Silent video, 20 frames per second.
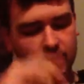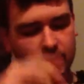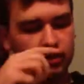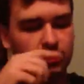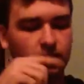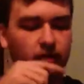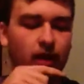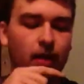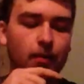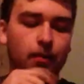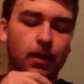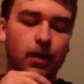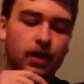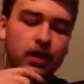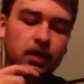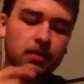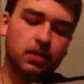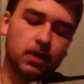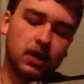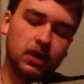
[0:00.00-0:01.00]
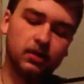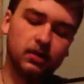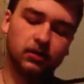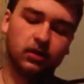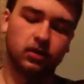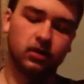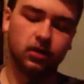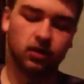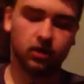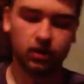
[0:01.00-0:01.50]
So that body pin is
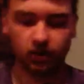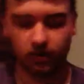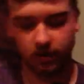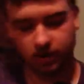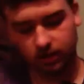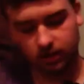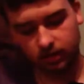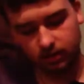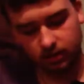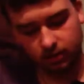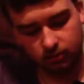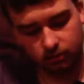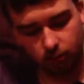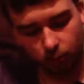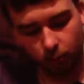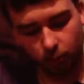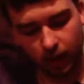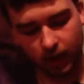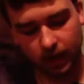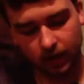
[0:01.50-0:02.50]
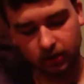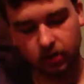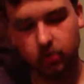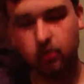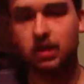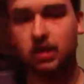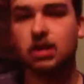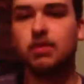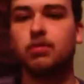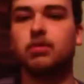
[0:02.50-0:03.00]
a good way
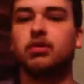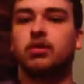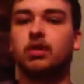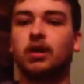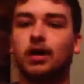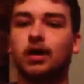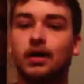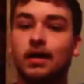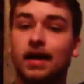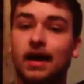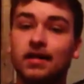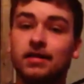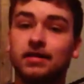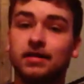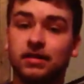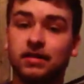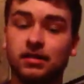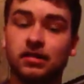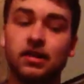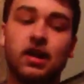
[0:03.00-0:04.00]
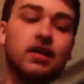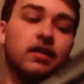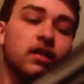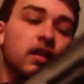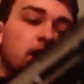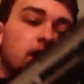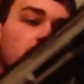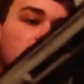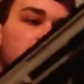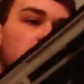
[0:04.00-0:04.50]
to keep your gun nice and
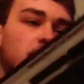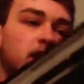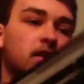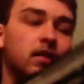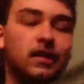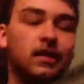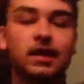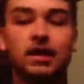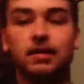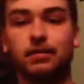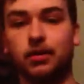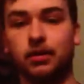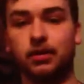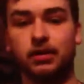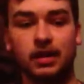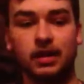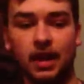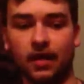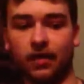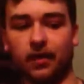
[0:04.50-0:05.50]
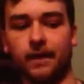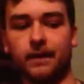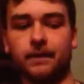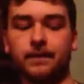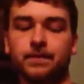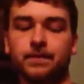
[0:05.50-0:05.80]
solid and clean and put together.